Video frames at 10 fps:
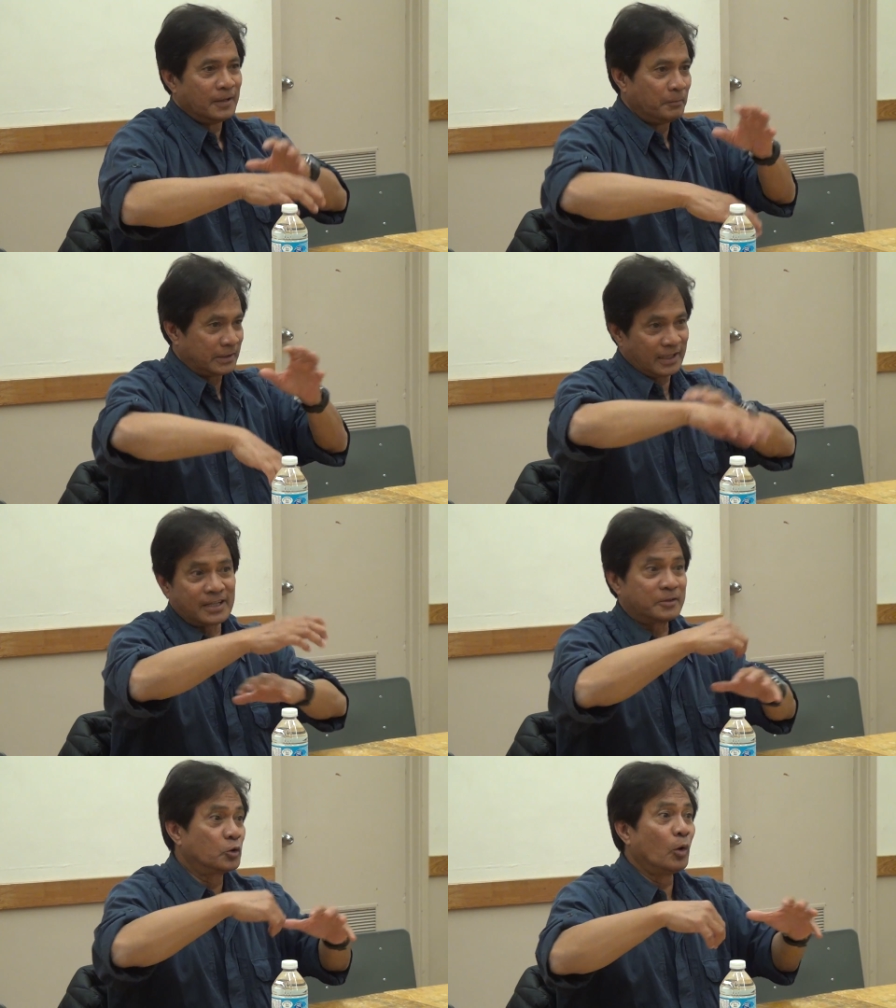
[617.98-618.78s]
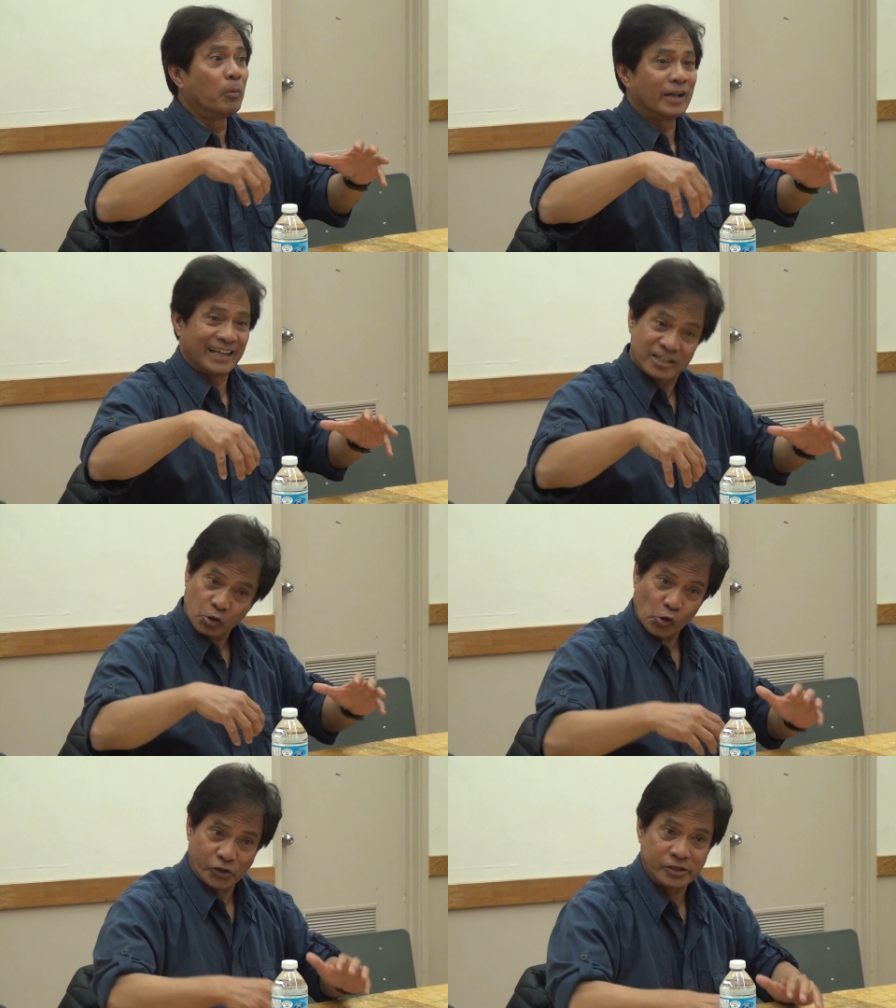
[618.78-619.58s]
But it's a double-edged
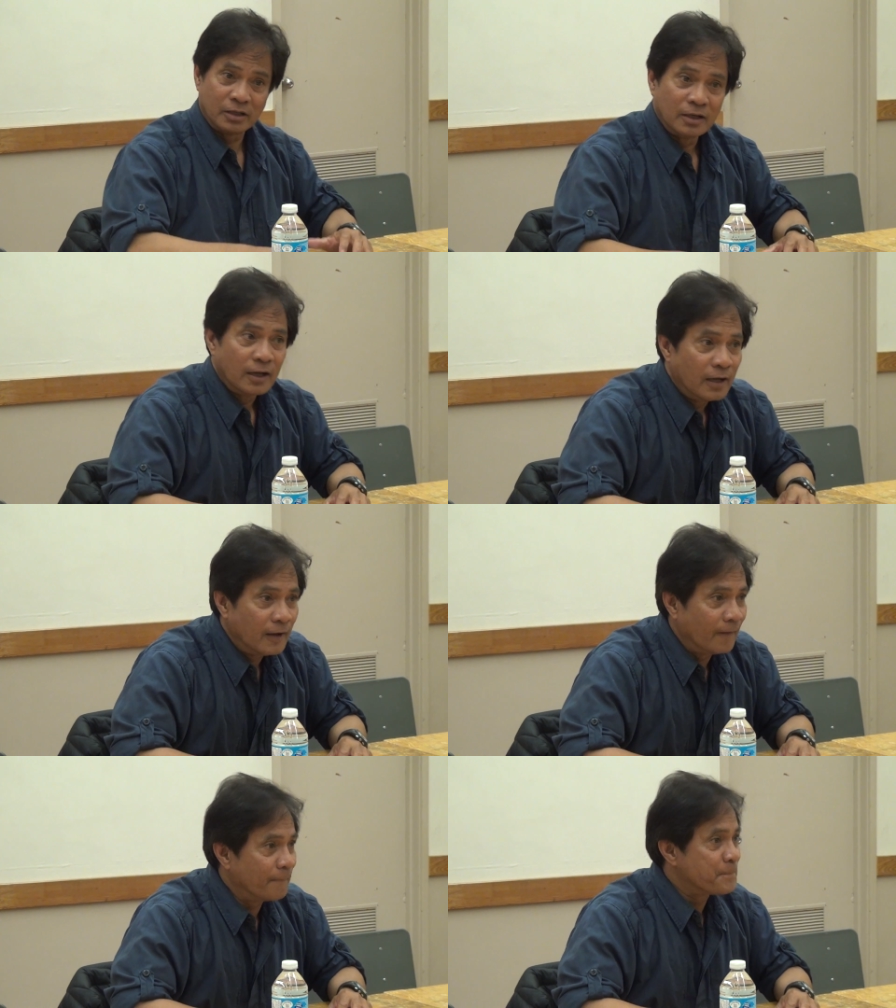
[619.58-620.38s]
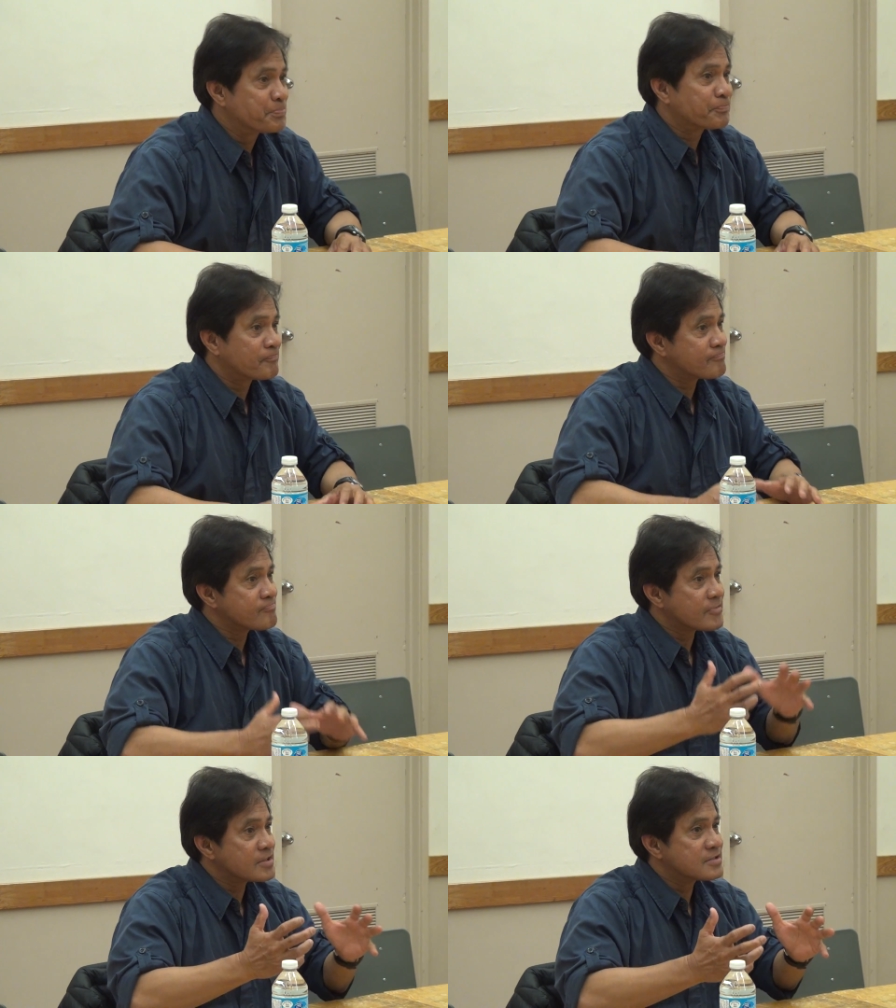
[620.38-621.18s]
sword um,
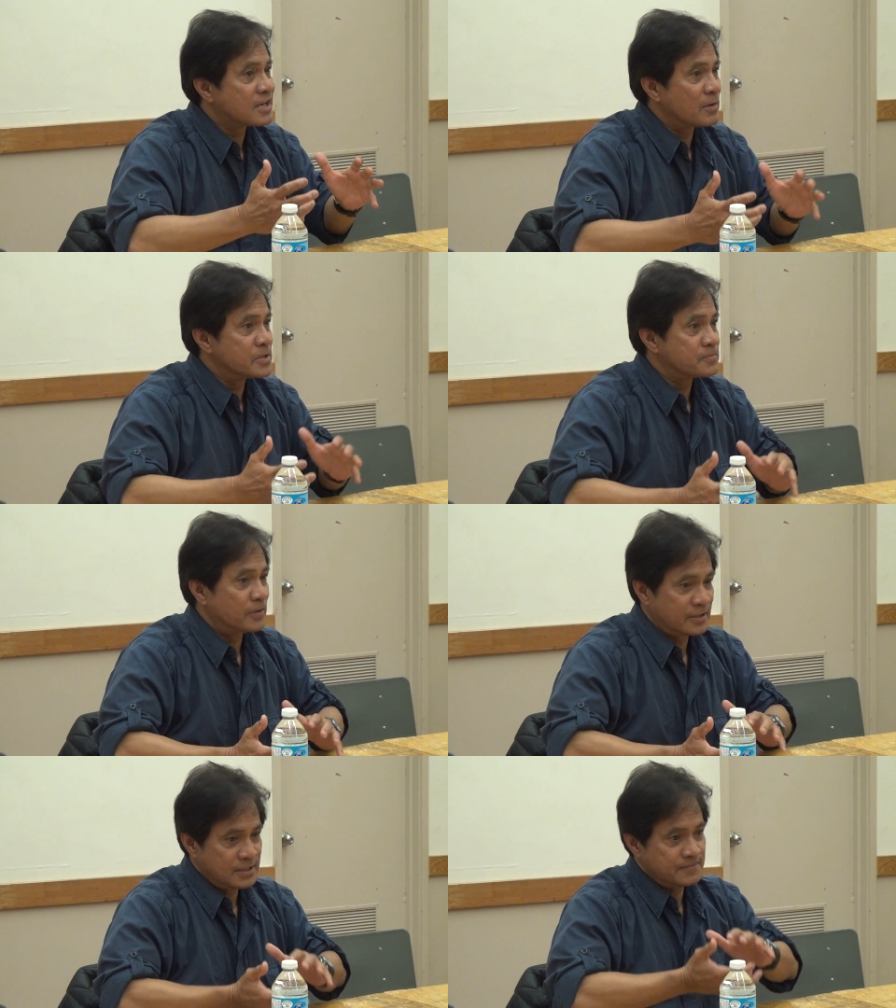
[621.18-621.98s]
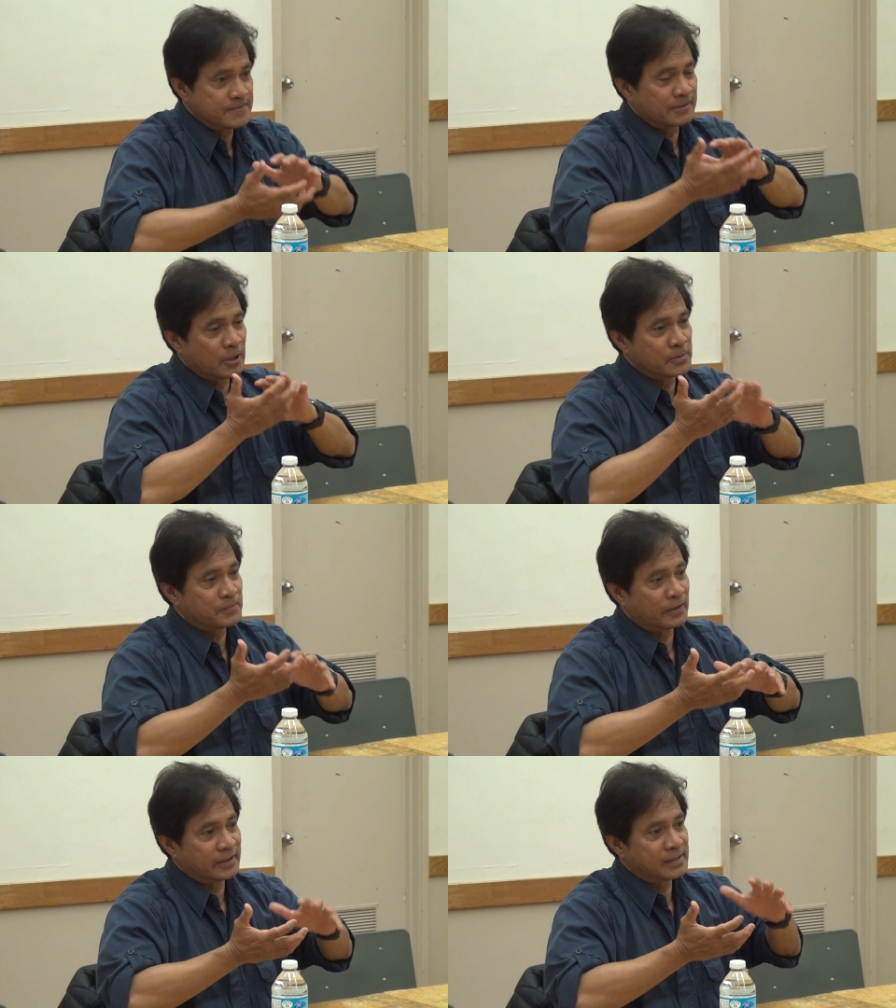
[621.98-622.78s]
the Communist Party, if the Communist
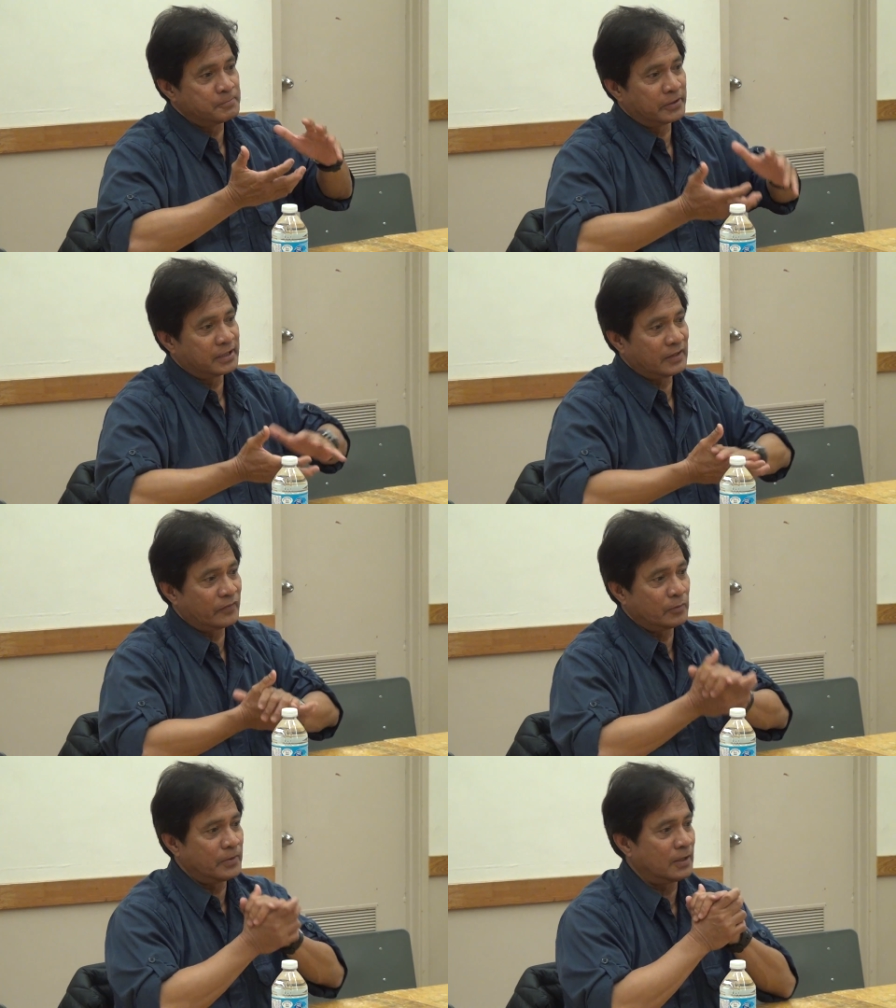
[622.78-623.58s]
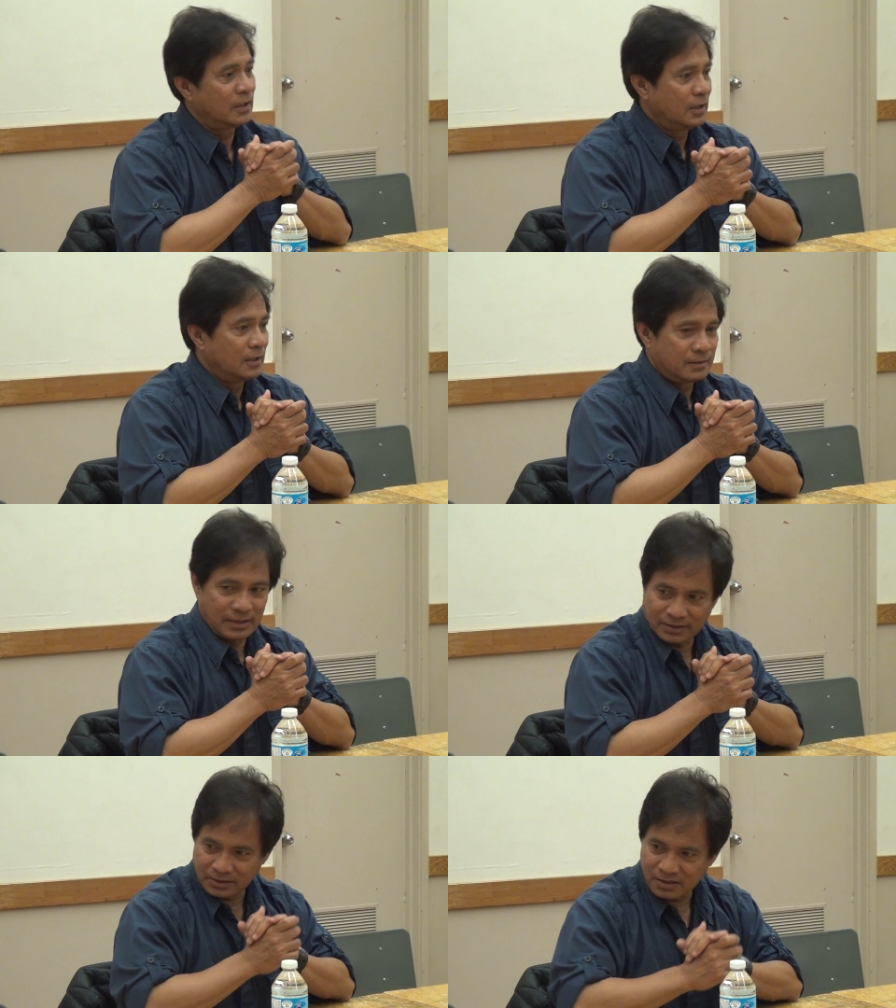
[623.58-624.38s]
Party is perceived to be
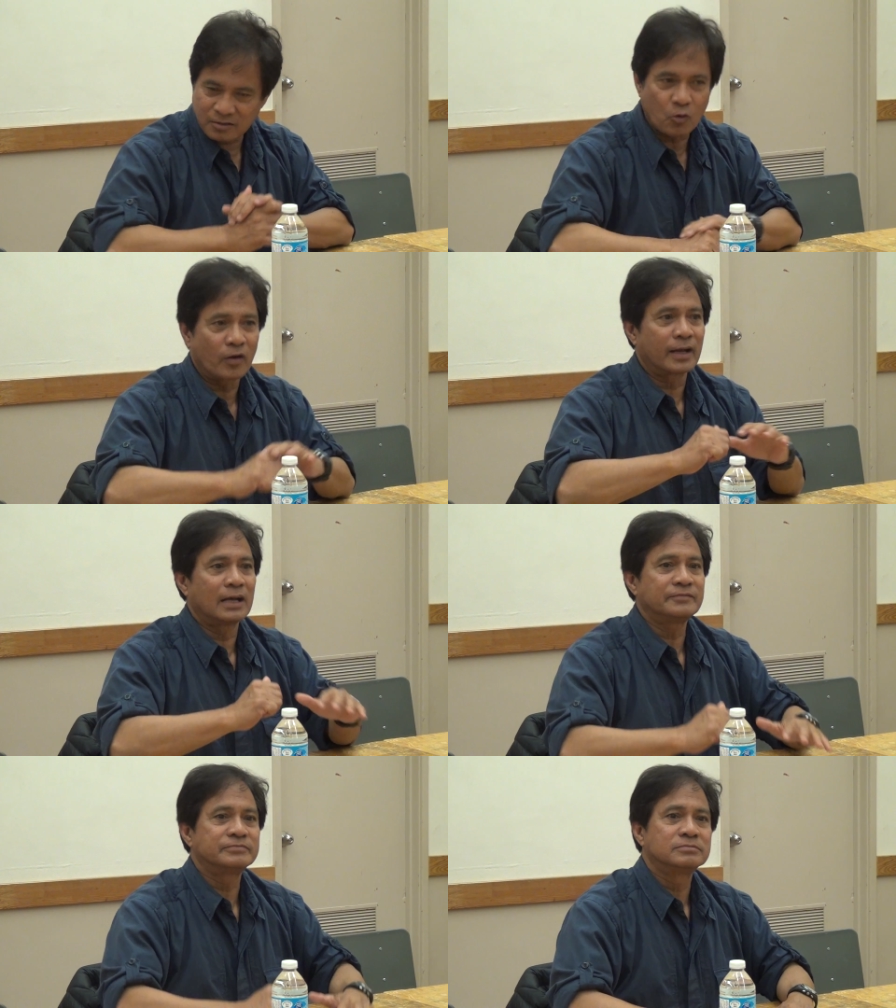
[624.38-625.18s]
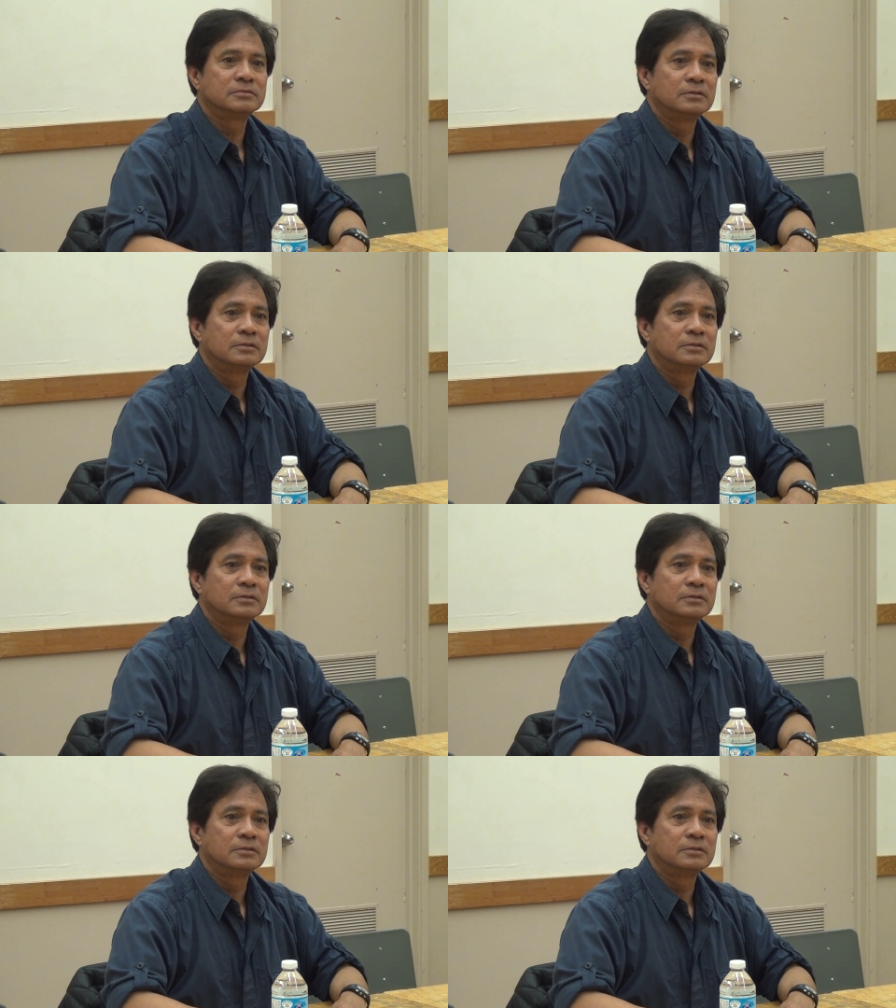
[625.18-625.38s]
not strong enough,